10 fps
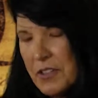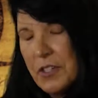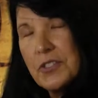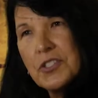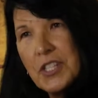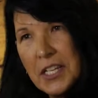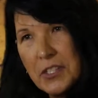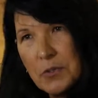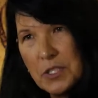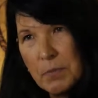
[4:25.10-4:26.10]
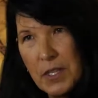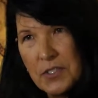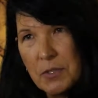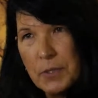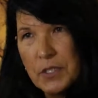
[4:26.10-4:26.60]
Their second
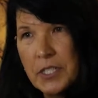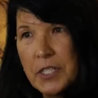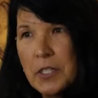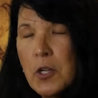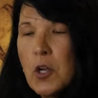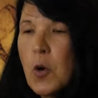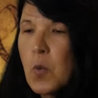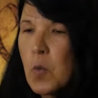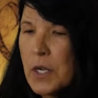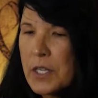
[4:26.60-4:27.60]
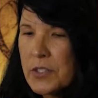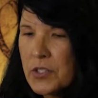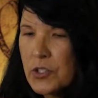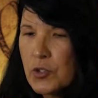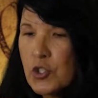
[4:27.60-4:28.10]
responsibility
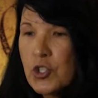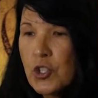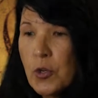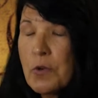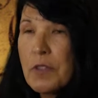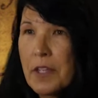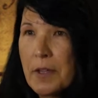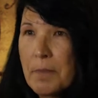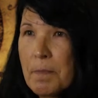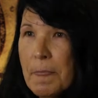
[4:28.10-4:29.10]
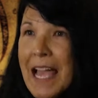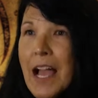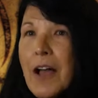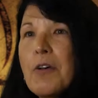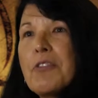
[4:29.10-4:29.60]
was to show them
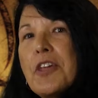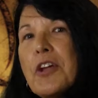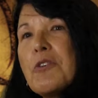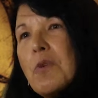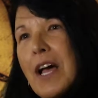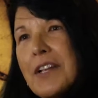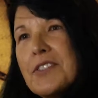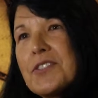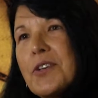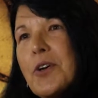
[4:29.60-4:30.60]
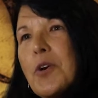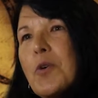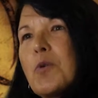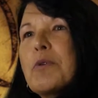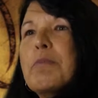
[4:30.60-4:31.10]
how their rights
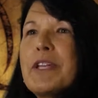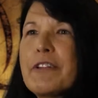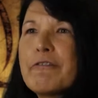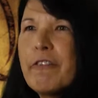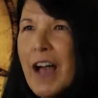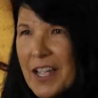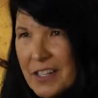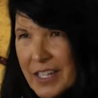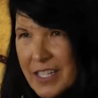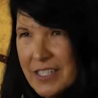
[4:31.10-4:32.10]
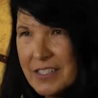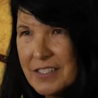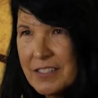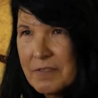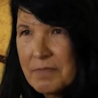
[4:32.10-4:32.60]
were being violated.